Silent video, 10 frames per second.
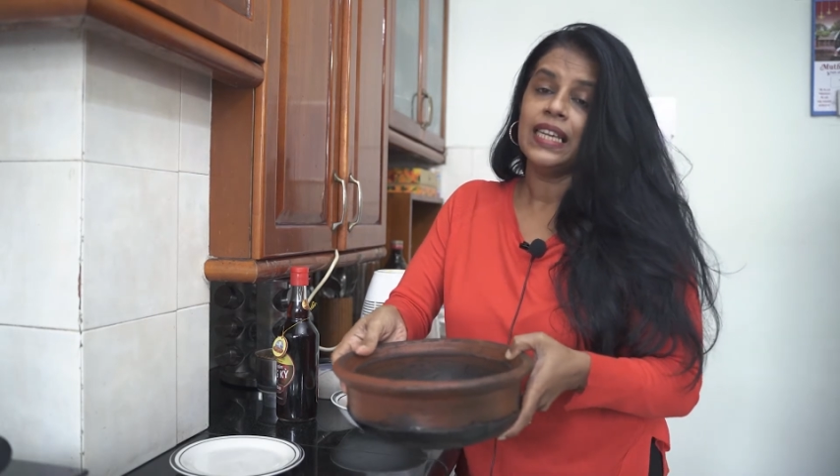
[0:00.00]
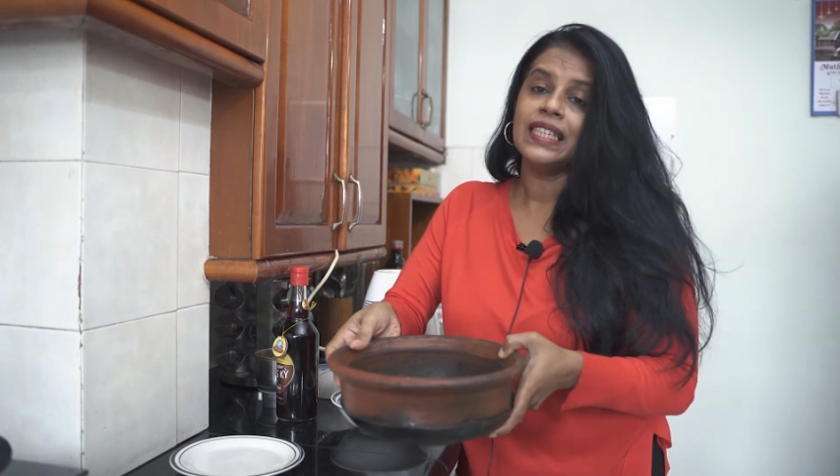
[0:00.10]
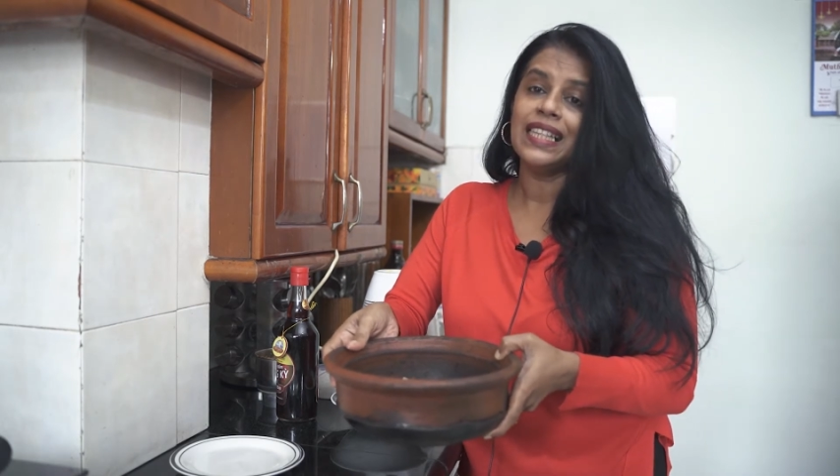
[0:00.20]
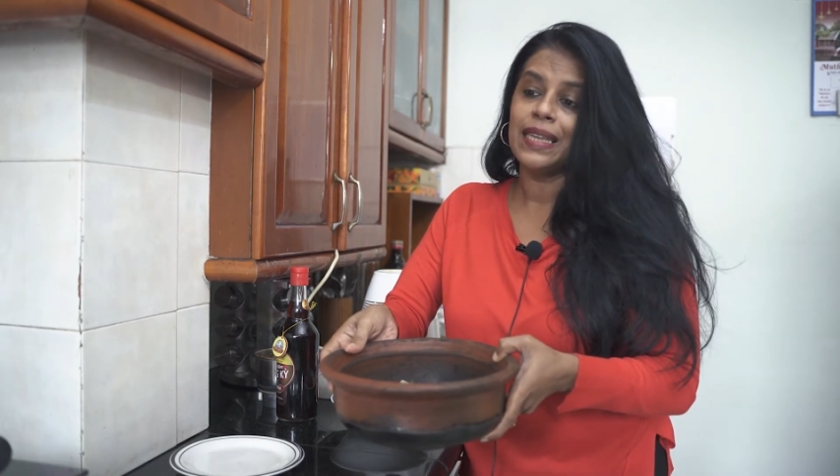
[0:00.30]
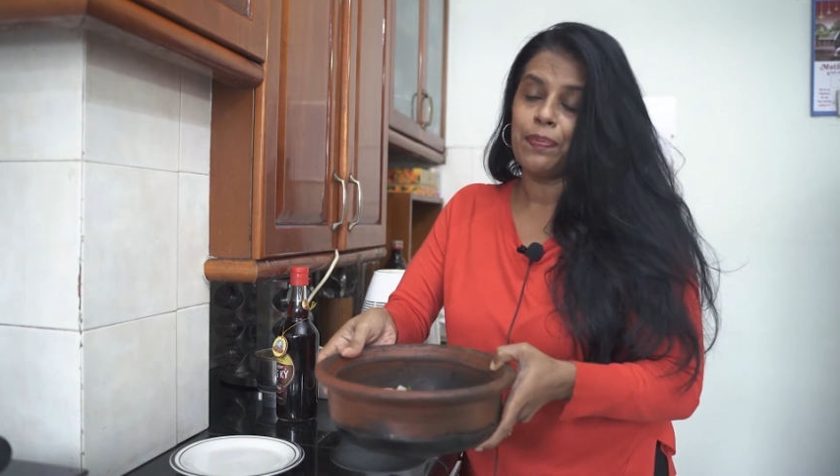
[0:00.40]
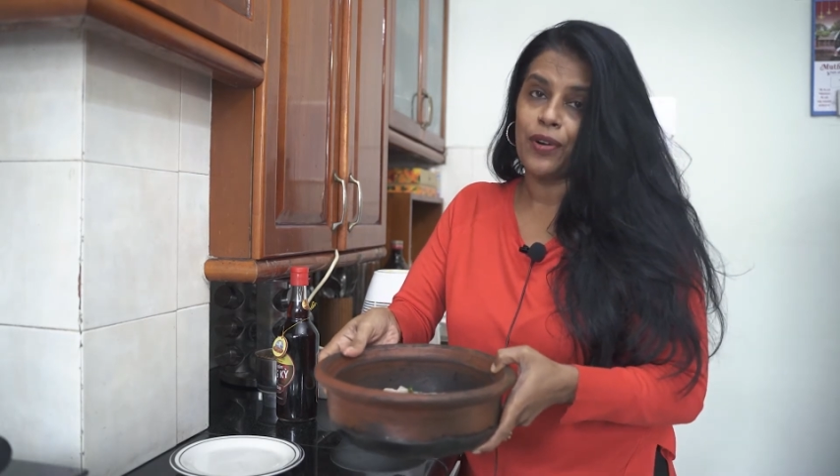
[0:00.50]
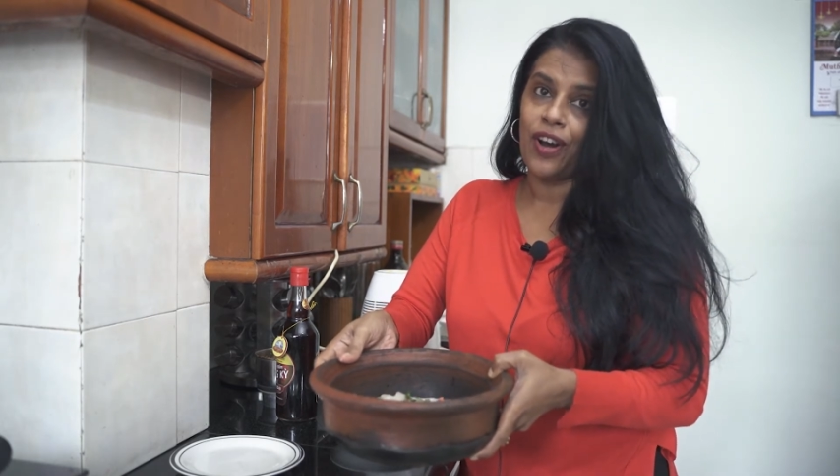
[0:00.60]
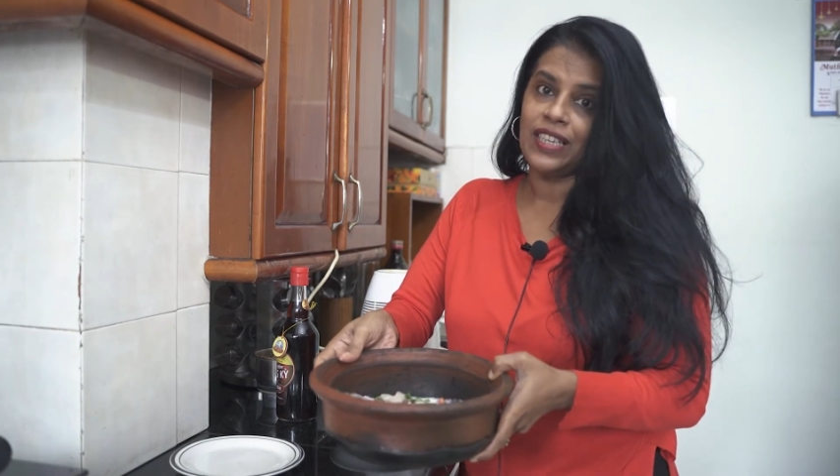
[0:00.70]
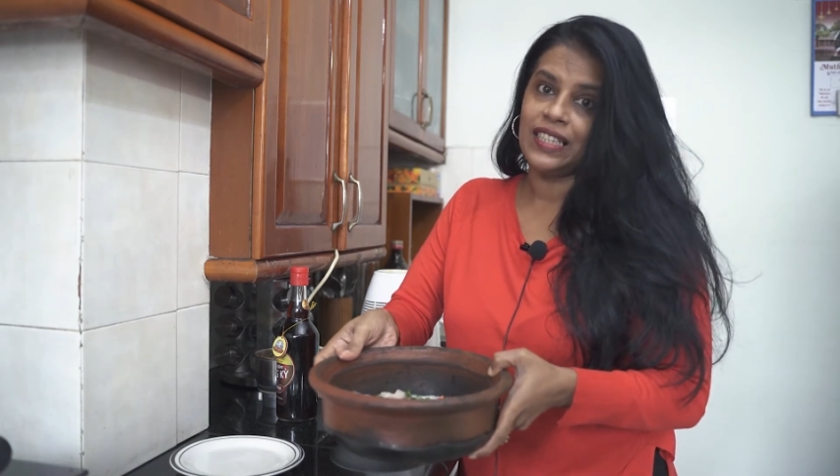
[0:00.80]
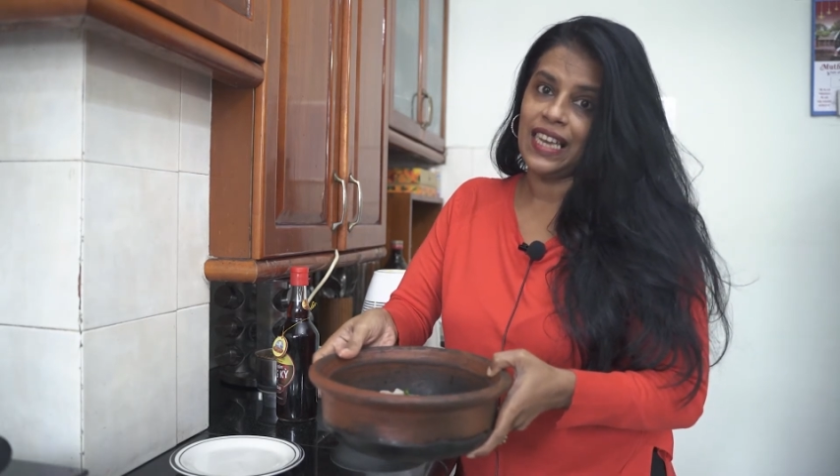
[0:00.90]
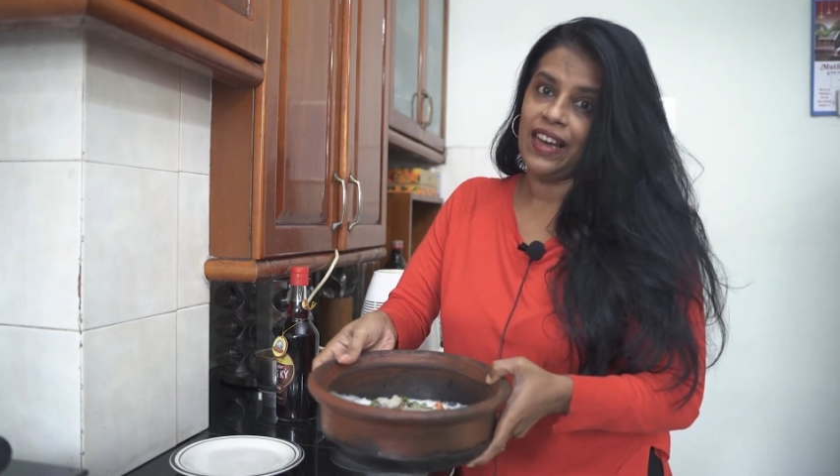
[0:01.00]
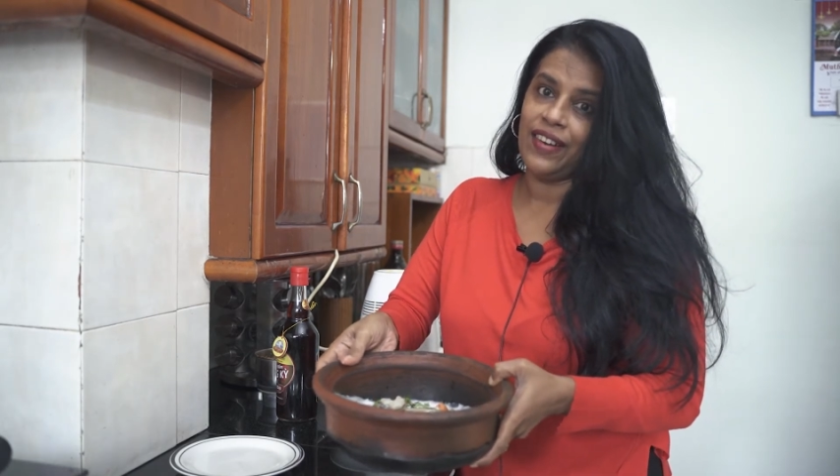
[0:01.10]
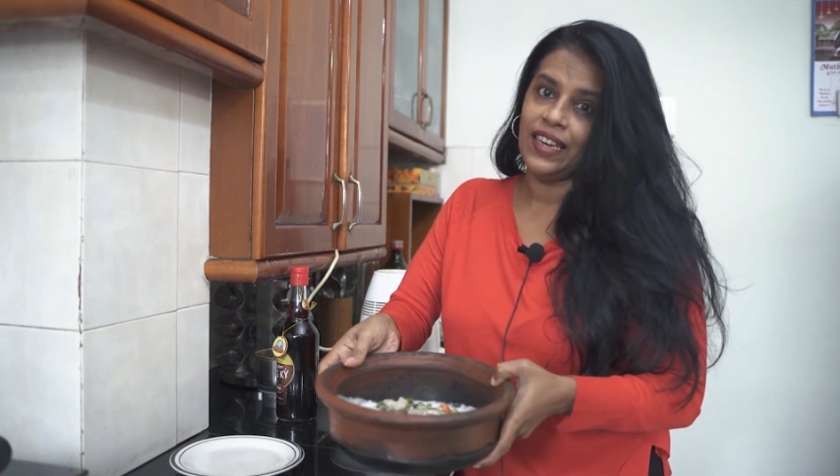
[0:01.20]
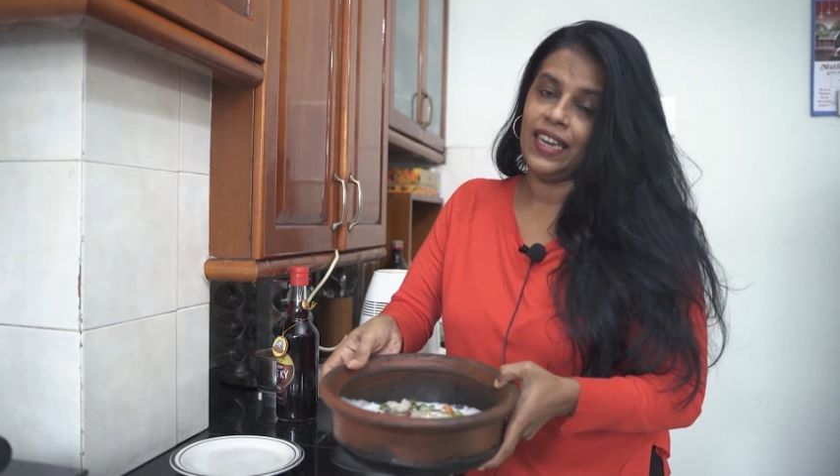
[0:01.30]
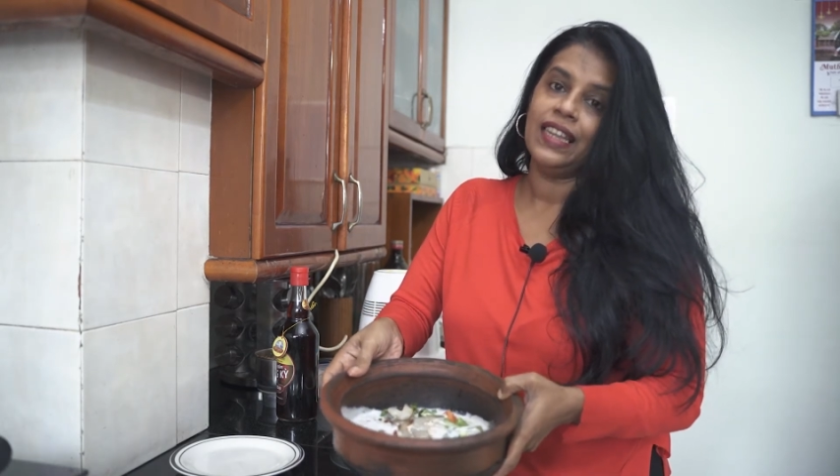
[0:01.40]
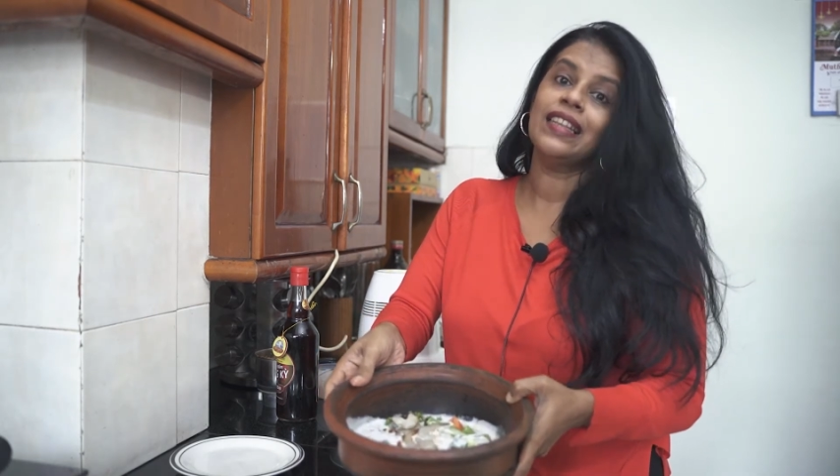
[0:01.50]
till the prawns are ready.